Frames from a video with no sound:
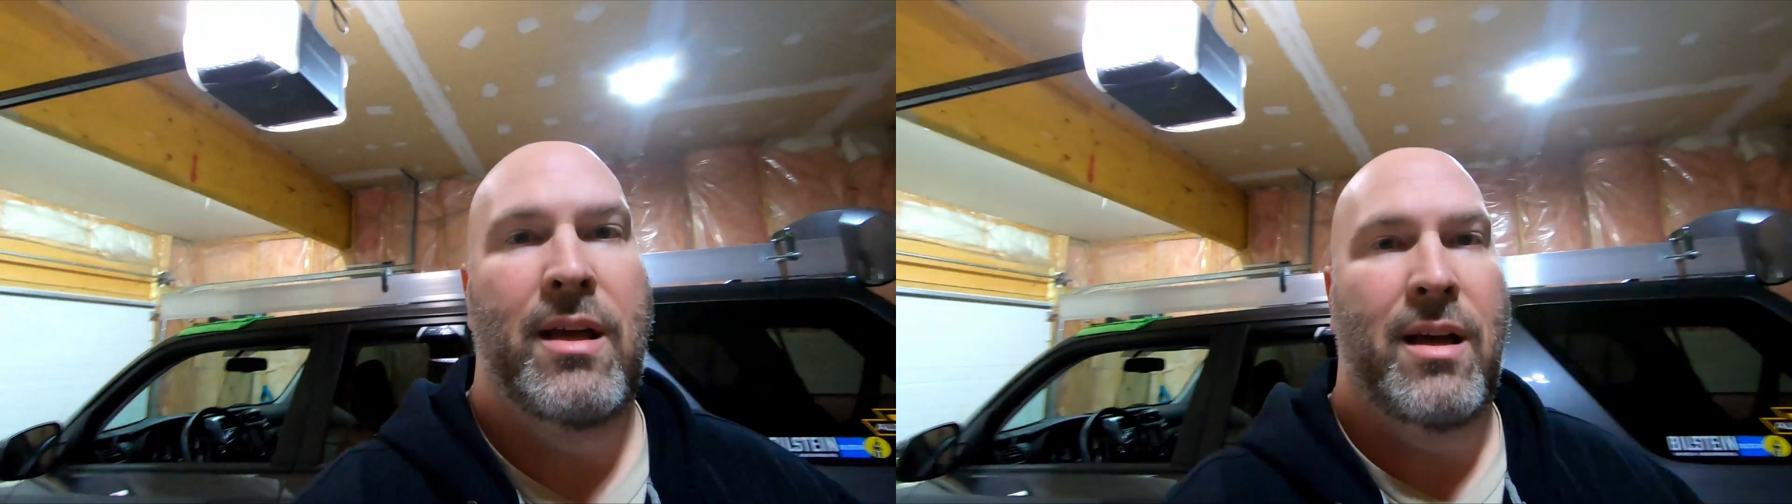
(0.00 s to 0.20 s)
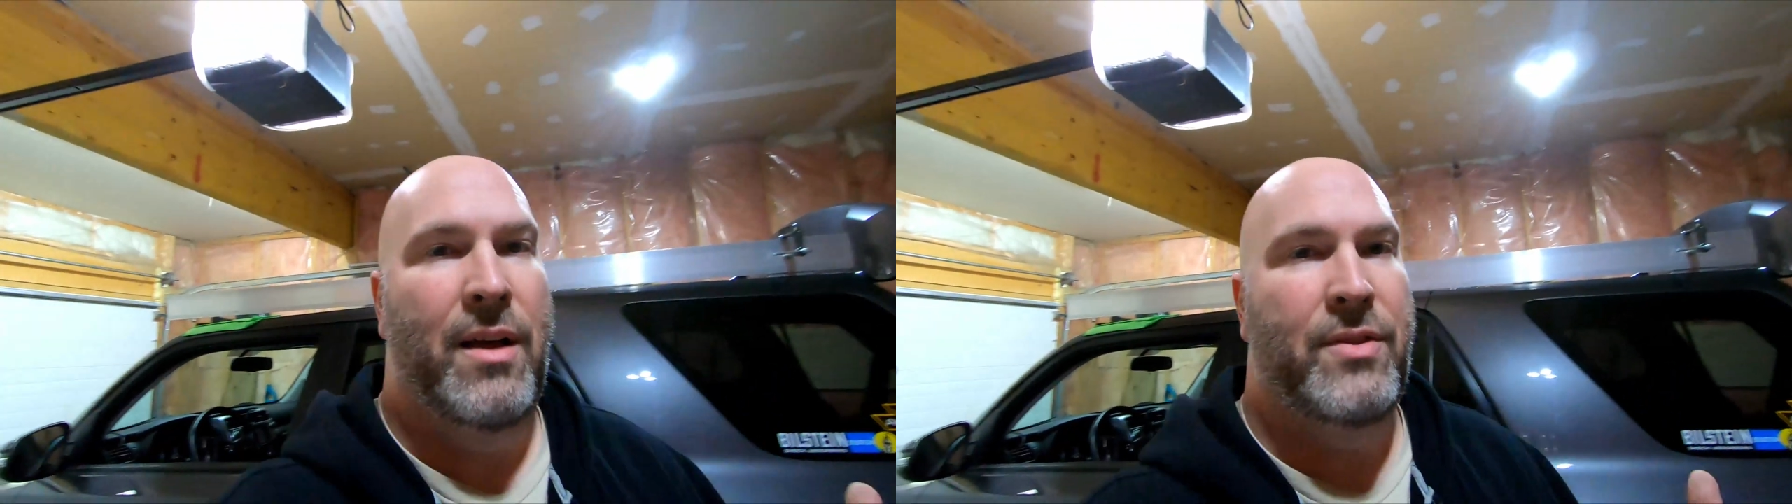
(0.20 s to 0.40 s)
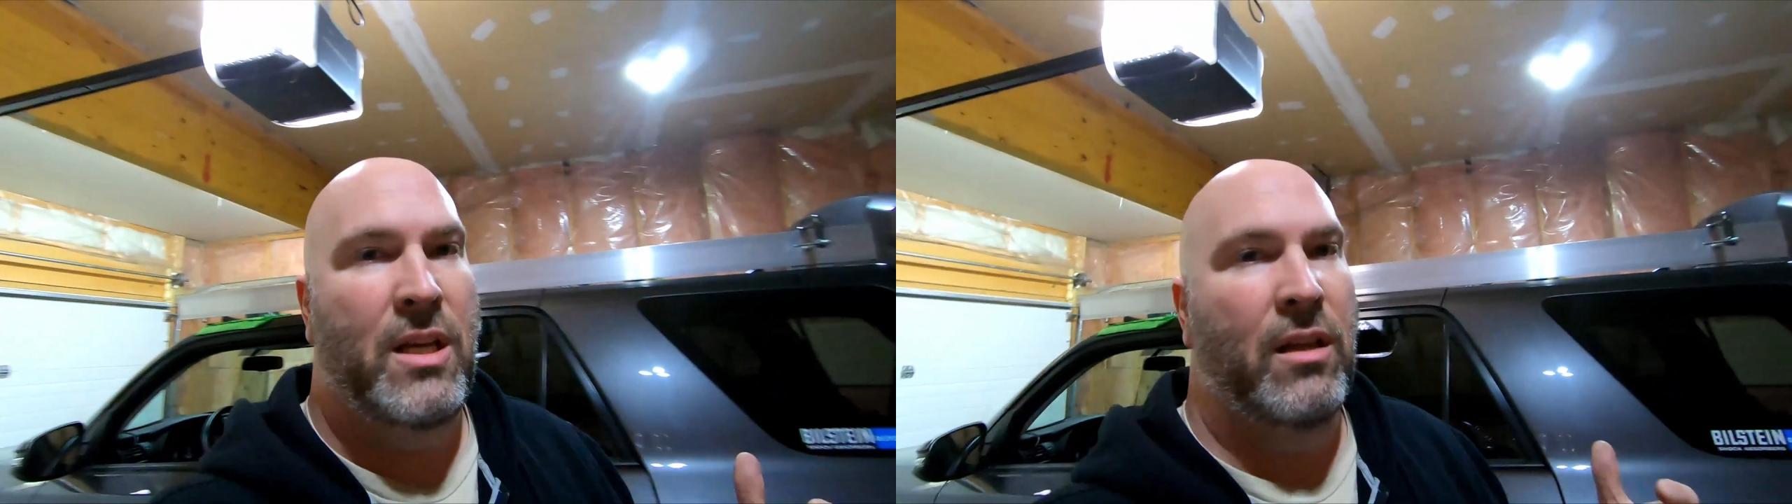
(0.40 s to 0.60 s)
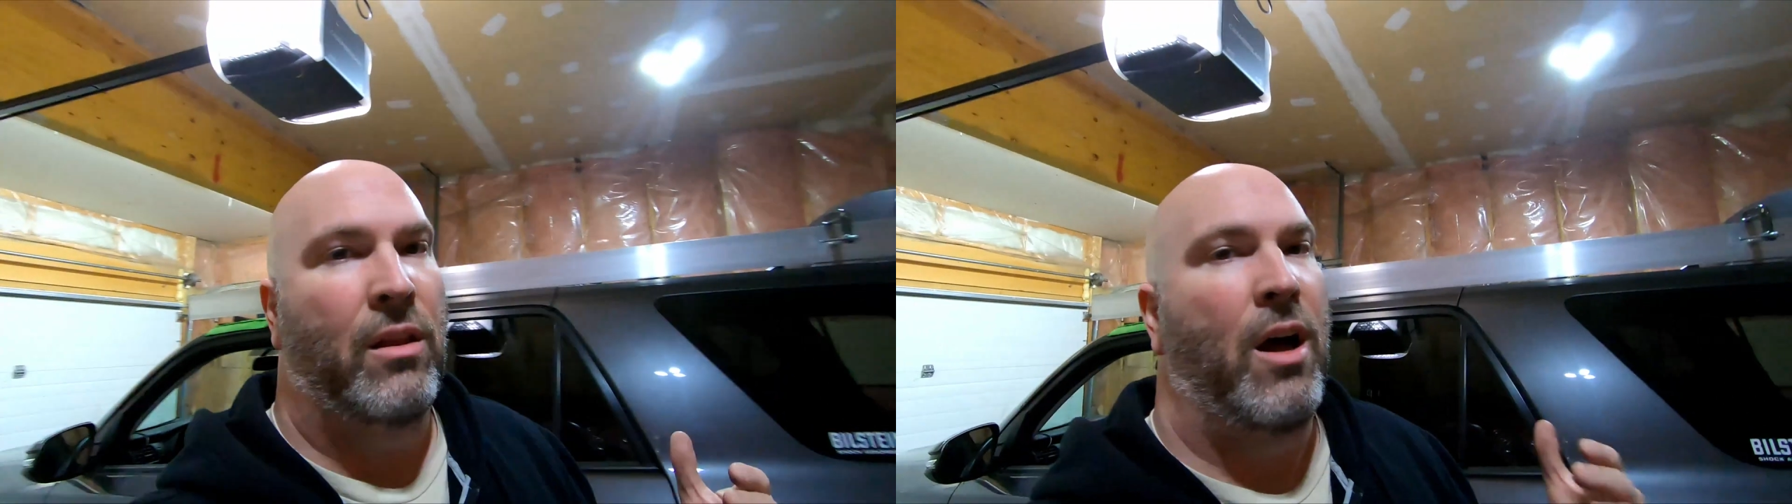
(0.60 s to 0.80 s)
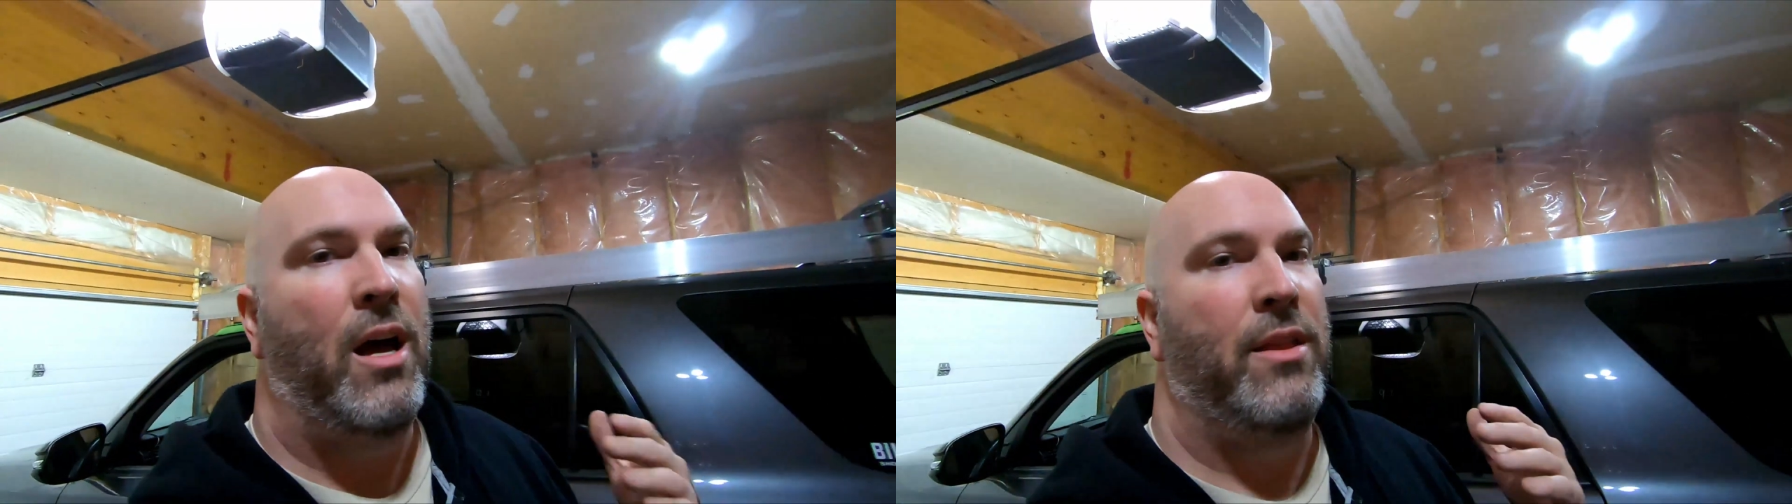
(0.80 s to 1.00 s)
I've seen a
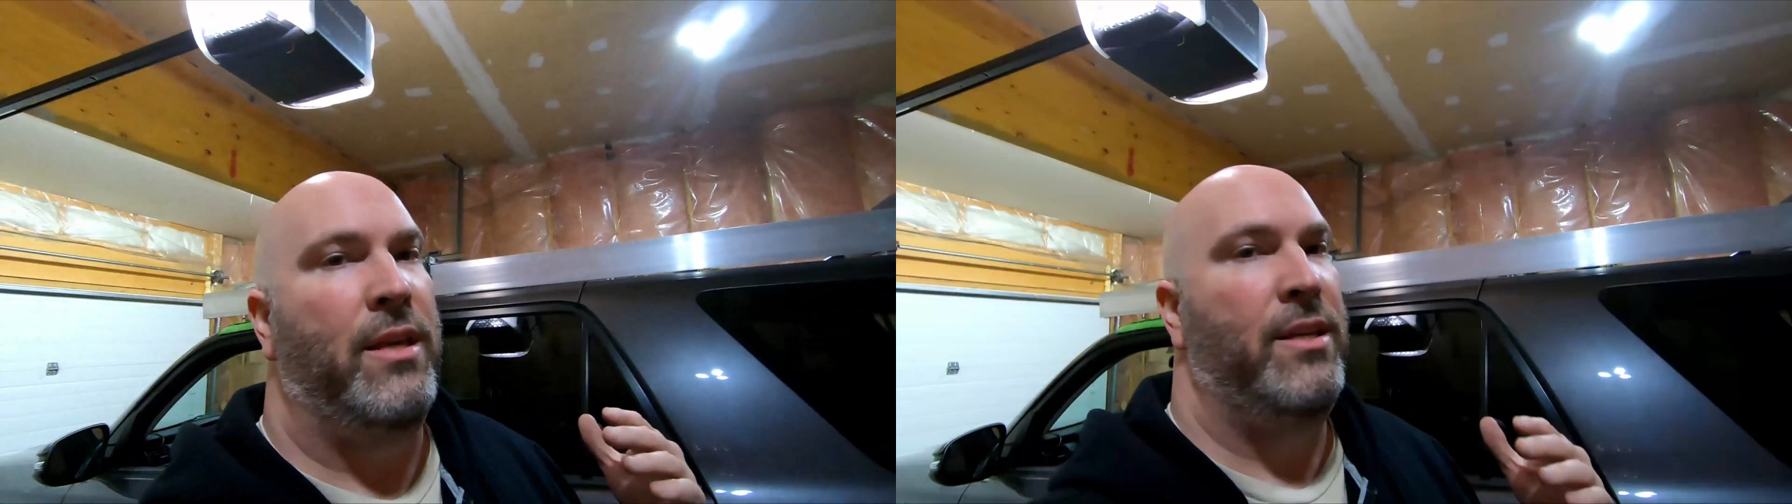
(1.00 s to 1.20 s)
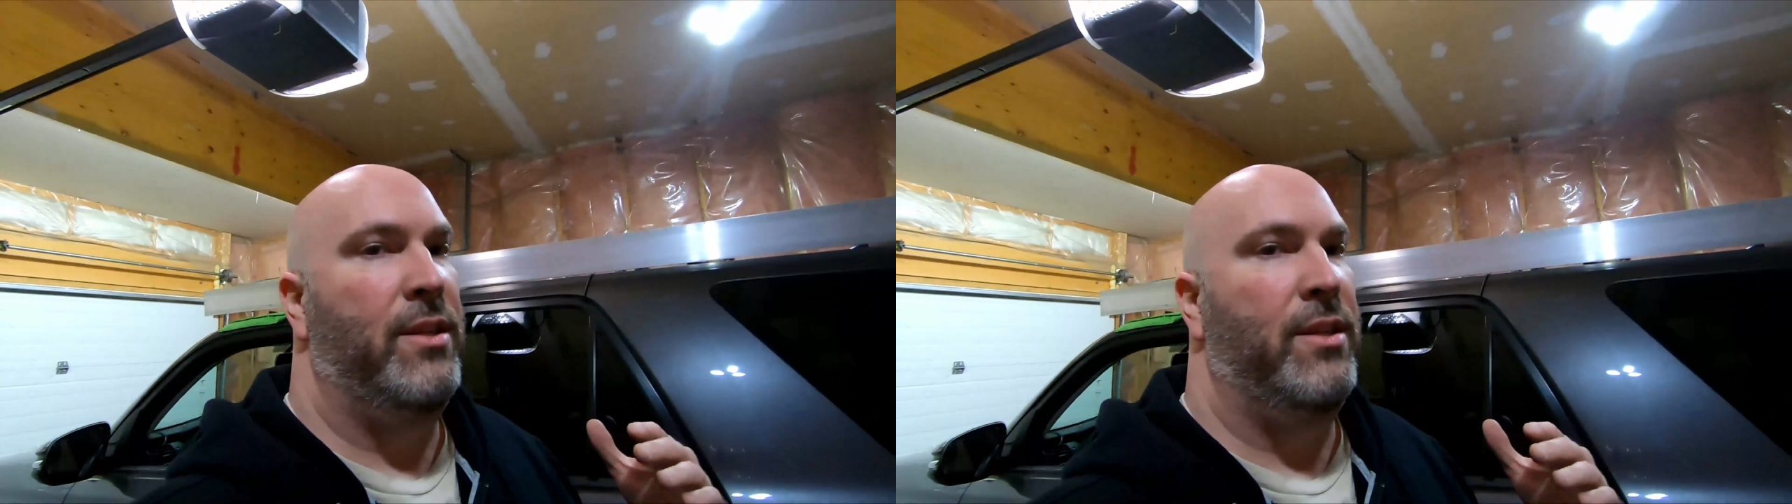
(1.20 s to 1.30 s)
lot of these